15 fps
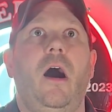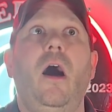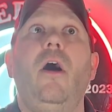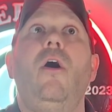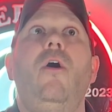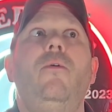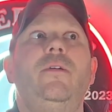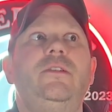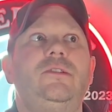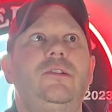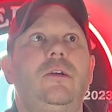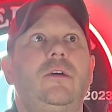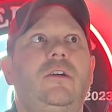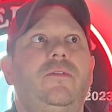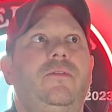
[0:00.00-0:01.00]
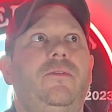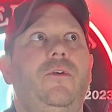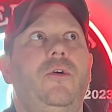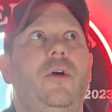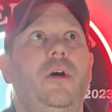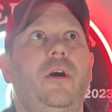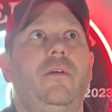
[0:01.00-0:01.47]
I always look
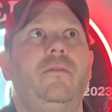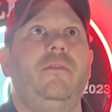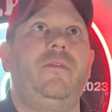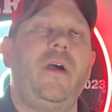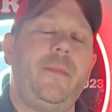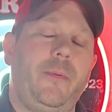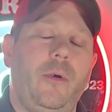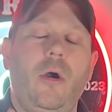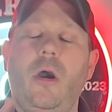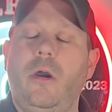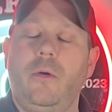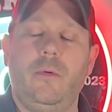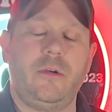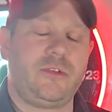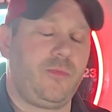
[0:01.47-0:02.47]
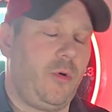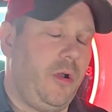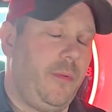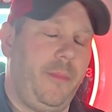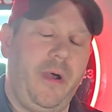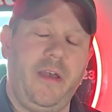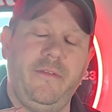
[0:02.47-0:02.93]
for, Viper R was one
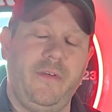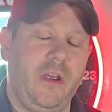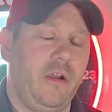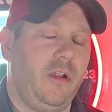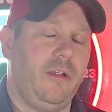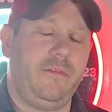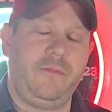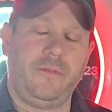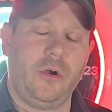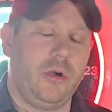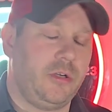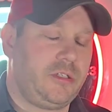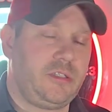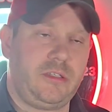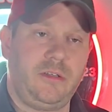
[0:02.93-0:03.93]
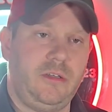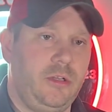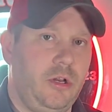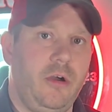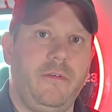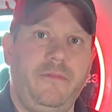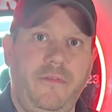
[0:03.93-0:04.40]
of my very first,
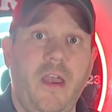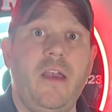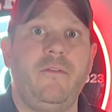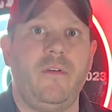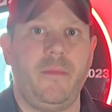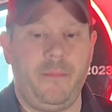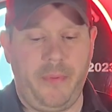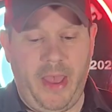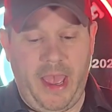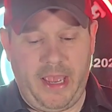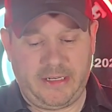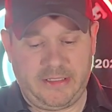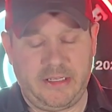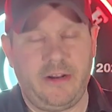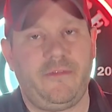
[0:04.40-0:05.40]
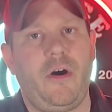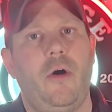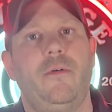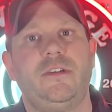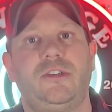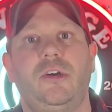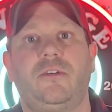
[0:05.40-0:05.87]
you know, favorite bags. And I've
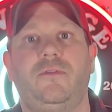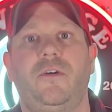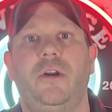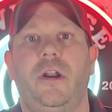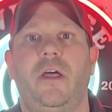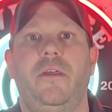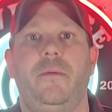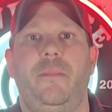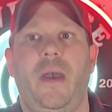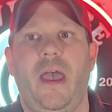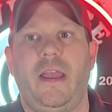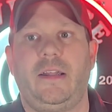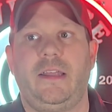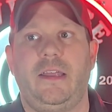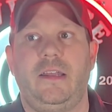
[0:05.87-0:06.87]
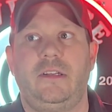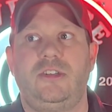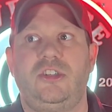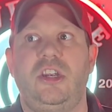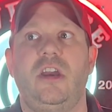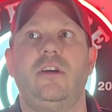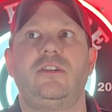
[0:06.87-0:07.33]
always looked for another bag that
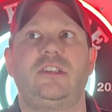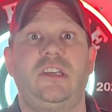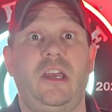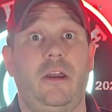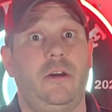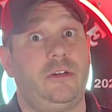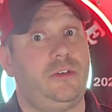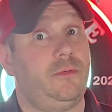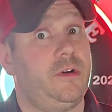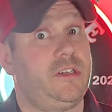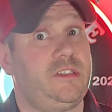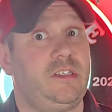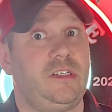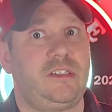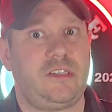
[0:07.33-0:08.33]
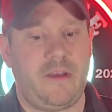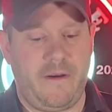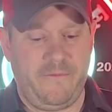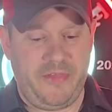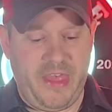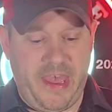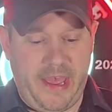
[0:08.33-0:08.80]
shares characteristics
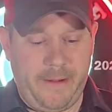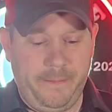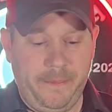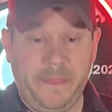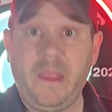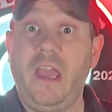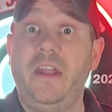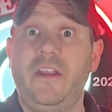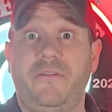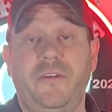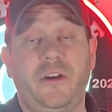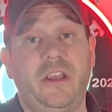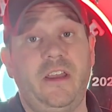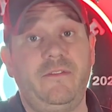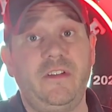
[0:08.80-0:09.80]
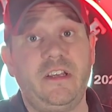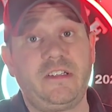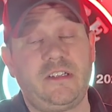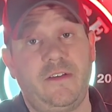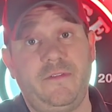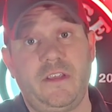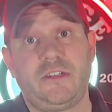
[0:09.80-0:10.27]
of that. And the
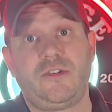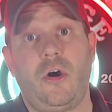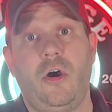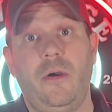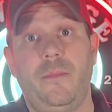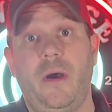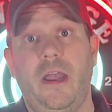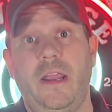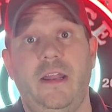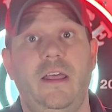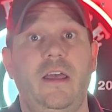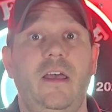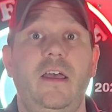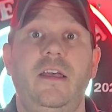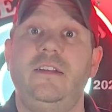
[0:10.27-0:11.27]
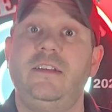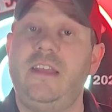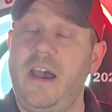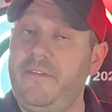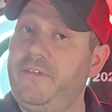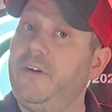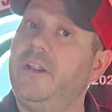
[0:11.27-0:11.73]
forgiveness of this R-mite
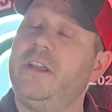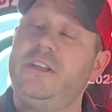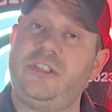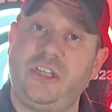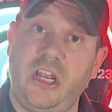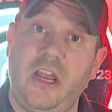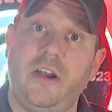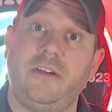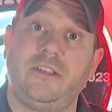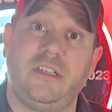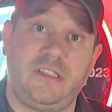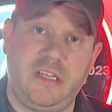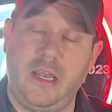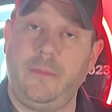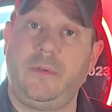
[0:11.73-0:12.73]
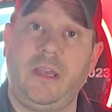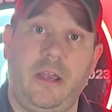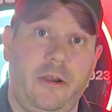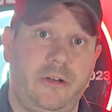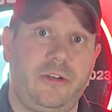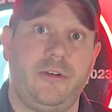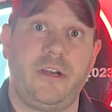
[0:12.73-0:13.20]
definitely shares the same
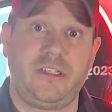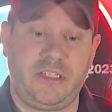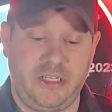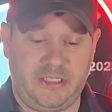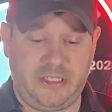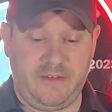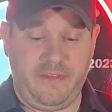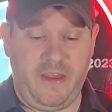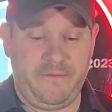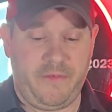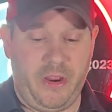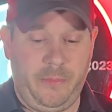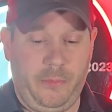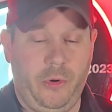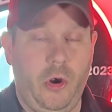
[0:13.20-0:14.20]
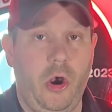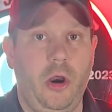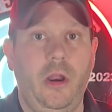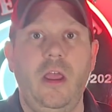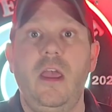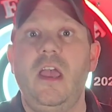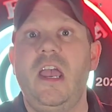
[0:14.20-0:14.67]
characteristics of that Viper
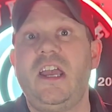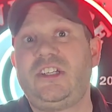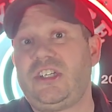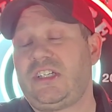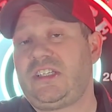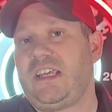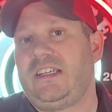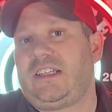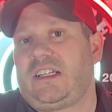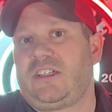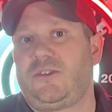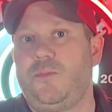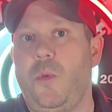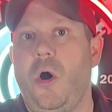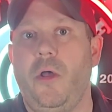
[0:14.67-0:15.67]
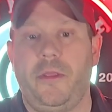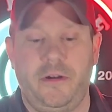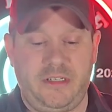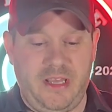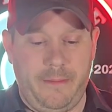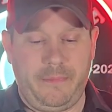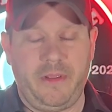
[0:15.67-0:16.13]
R. It's just, it's a smaller
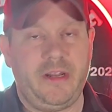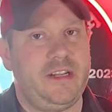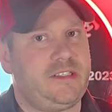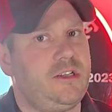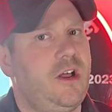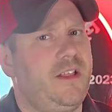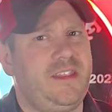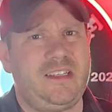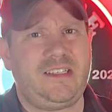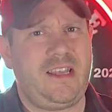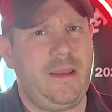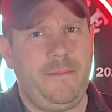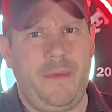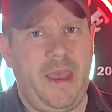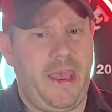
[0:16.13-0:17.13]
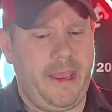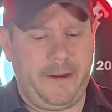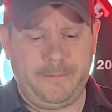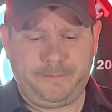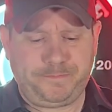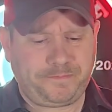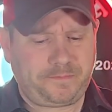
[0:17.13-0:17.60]
template. It's not the same
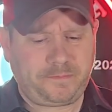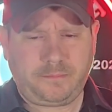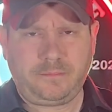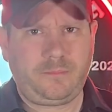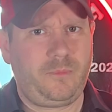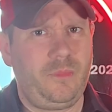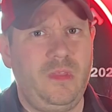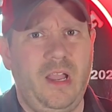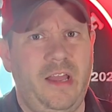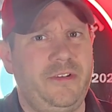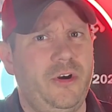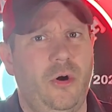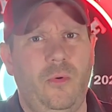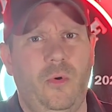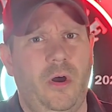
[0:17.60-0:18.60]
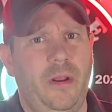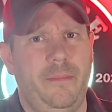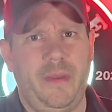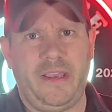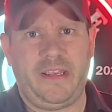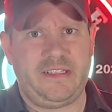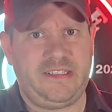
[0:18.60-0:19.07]
bag. I don't want to
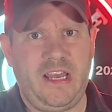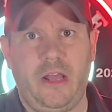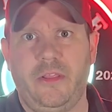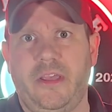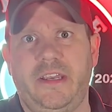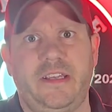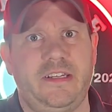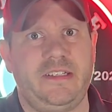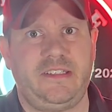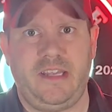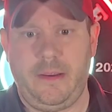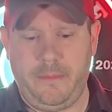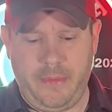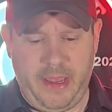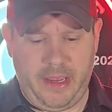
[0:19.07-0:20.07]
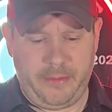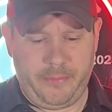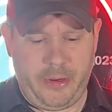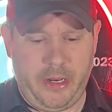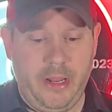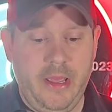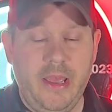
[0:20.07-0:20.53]
make it sound like it's the same bag,
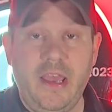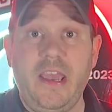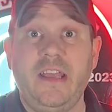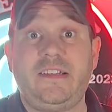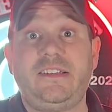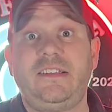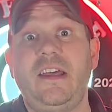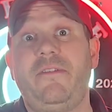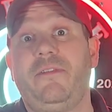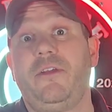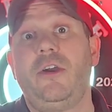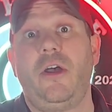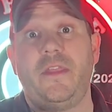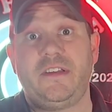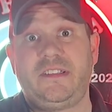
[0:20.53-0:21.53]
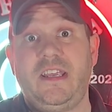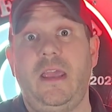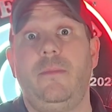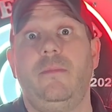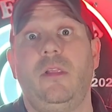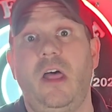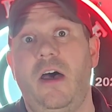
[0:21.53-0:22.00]
but it's definitely on the
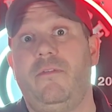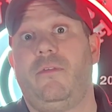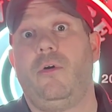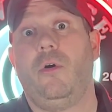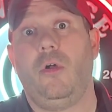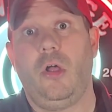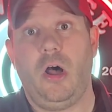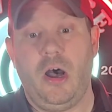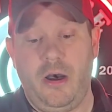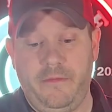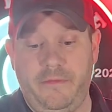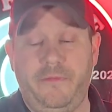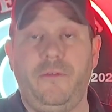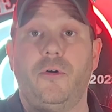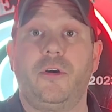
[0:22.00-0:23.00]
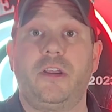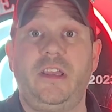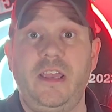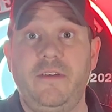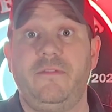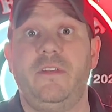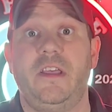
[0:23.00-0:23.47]
same level of
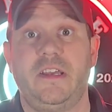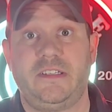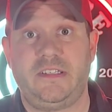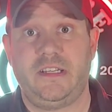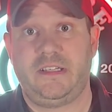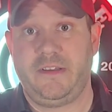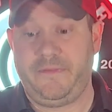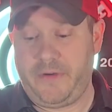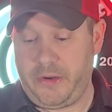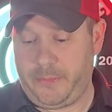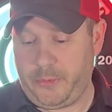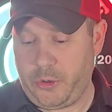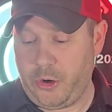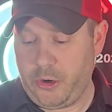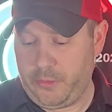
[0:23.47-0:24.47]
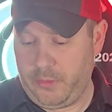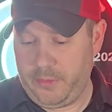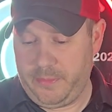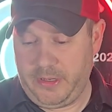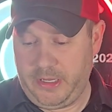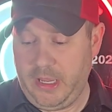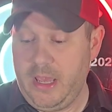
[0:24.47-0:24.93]
forgiveness that the Viper R
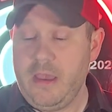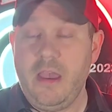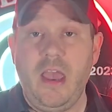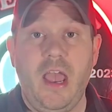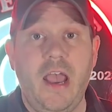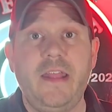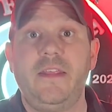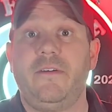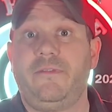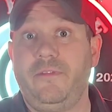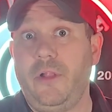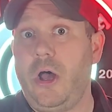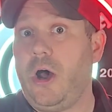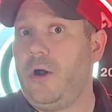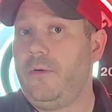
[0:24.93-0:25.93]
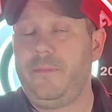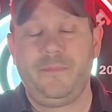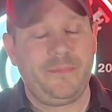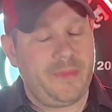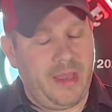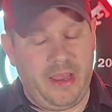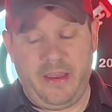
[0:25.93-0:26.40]
would be. And the flow,
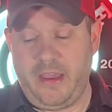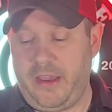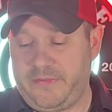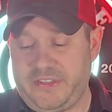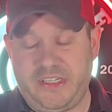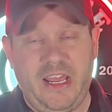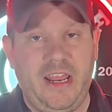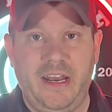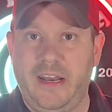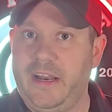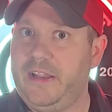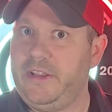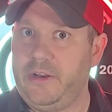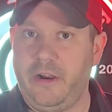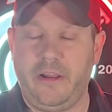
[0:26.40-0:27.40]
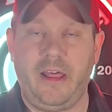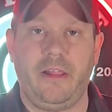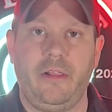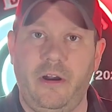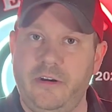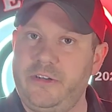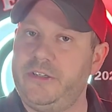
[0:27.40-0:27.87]
I've stated it, you know, that
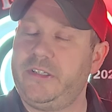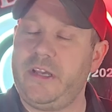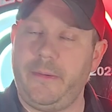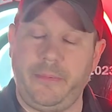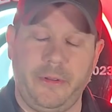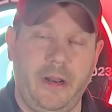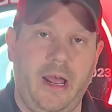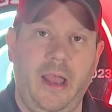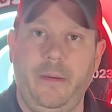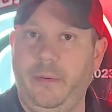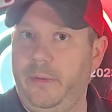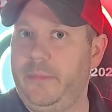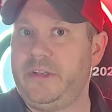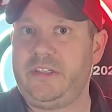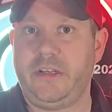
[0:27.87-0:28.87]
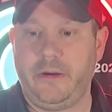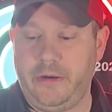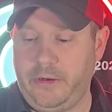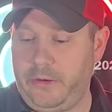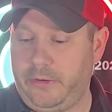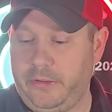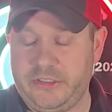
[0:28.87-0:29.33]
larger template, hybrid
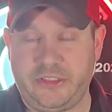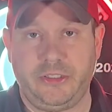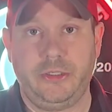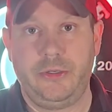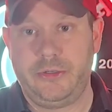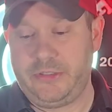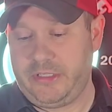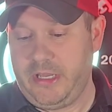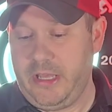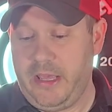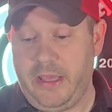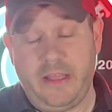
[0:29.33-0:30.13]
material, it's loose.